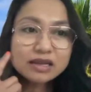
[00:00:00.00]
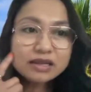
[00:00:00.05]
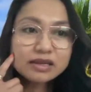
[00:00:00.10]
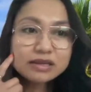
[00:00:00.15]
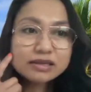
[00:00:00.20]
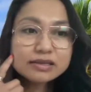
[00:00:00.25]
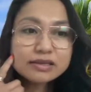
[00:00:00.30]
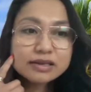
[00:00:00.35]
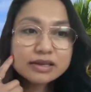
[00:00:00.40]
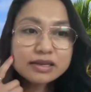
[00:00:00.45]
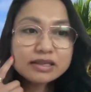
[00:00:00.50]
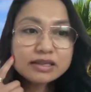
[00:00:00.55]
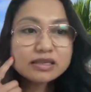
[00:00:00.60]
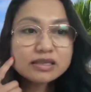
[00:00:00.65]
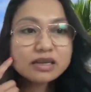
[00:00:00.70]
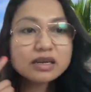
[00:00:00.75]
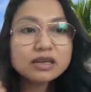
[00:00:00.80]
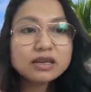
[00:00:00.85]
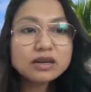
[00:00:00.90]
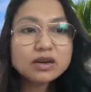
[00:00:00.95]
the skin
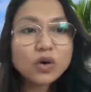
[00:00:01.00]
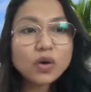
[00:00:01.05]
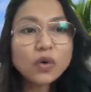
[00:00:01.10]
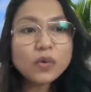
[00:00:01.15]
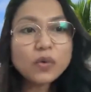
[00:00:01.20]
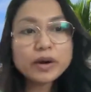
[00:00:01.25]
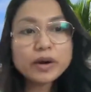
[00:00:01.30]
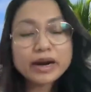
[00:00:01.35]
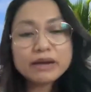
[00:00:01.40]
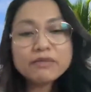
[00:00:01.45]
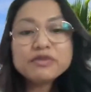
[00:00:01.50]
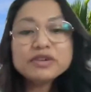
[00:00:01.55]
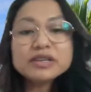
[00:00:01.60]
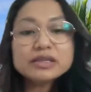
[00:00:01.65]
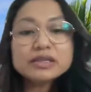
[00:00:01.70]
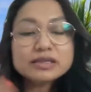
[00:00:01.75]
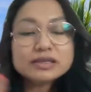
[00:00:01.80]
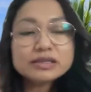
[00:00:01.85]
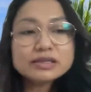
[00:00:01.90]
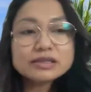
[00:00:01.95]
turnover every